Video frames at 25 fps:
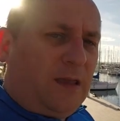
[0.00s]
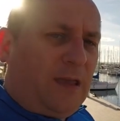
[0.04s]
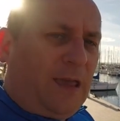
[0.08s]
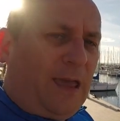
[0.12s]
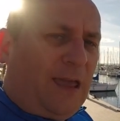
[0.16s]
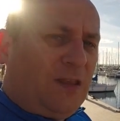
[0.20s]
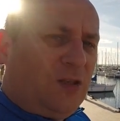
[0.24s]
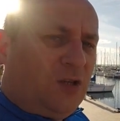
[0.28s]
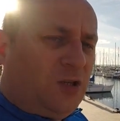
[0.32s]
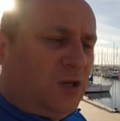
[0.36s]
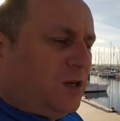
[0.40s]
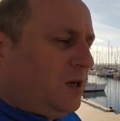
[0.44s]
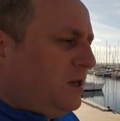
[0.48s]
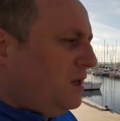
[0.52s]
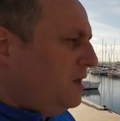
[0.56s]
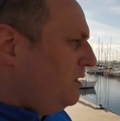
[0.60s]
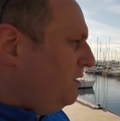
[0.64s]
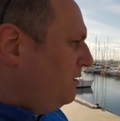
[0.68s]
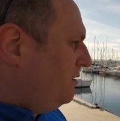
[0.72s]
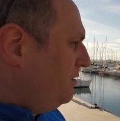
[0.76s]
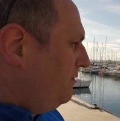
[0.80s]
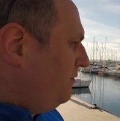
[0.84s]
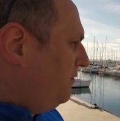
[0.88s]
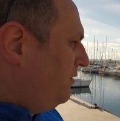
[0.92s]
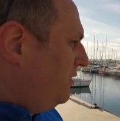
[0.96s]
engine in
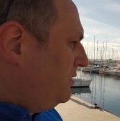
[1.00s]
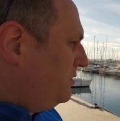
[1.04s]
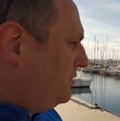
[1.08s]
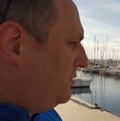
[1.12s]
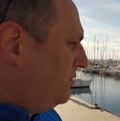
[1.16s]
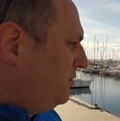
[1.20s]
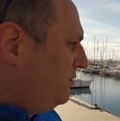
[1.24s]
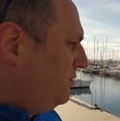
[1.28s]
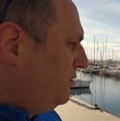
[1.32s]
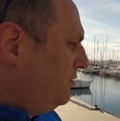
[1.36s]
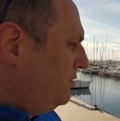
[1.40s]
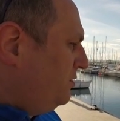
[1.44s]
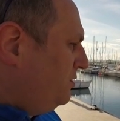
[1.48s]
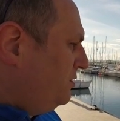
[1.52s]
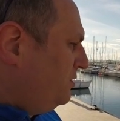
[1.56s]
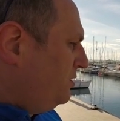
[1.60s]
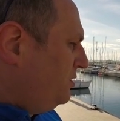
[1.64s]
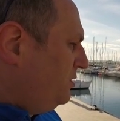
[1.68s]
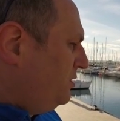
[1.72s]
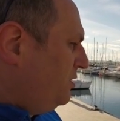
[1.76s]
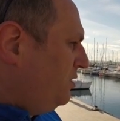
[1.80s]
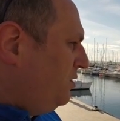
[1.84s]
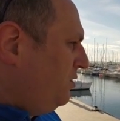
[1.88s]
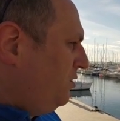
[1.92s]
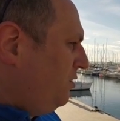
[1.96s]
the vessel,
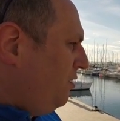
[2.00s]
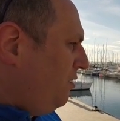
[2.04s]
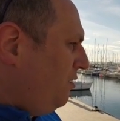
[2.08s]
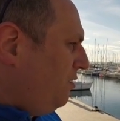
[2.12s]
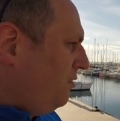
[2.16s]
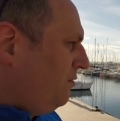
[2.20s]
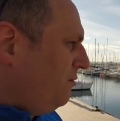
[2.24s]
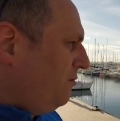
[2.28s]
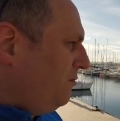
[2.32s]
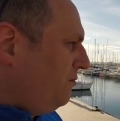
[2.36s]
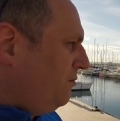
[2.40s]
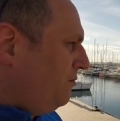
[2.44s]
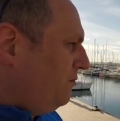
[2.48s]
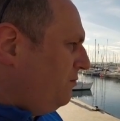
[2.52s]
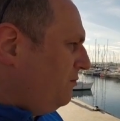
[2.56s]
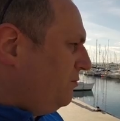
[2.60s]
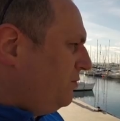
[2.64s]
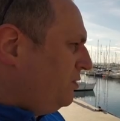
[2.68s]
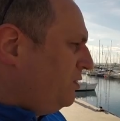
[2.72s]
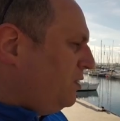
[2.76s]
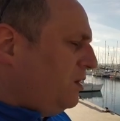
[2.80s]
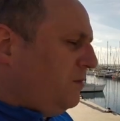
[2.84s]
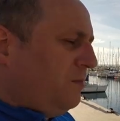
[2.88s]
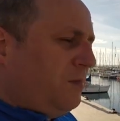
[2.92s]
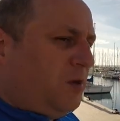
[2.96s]
you're not
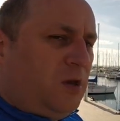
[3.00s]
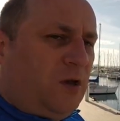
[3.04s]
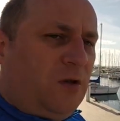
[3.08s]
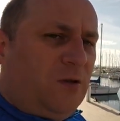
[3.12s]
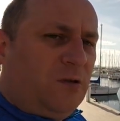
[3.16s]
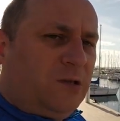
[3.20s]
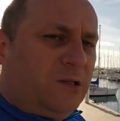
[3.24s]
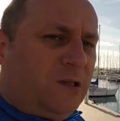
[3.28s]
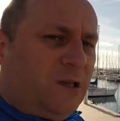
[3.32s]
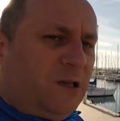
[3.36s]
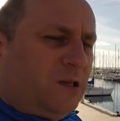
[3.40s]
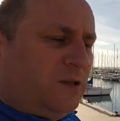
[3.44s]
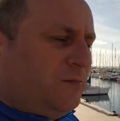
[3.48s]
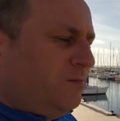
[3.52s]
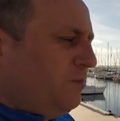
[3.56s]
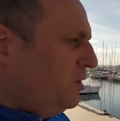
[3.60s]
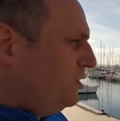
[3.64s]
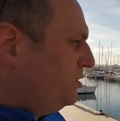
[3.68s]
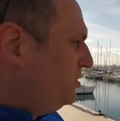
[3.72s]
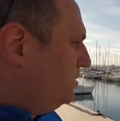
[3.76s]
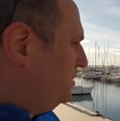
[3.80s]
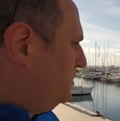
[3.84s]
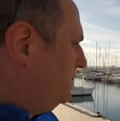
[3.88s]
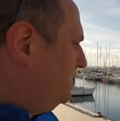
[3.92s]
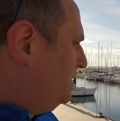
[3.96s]
going to be using it as
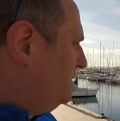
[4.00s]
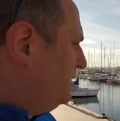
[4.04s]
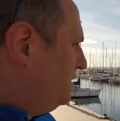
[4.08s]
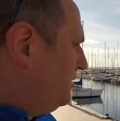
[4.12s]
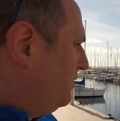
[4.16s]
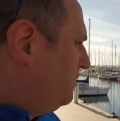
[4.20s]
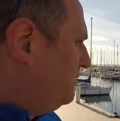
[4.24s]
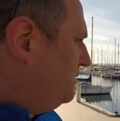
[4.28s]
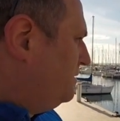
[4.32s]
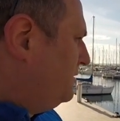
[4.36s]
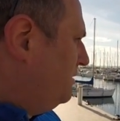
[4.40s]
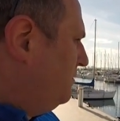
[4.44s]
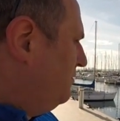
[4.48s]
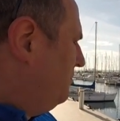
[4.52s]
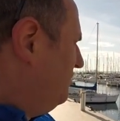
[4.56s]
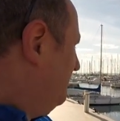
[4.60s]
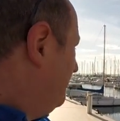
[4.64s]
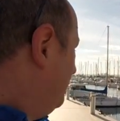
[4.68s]
much as these guys do.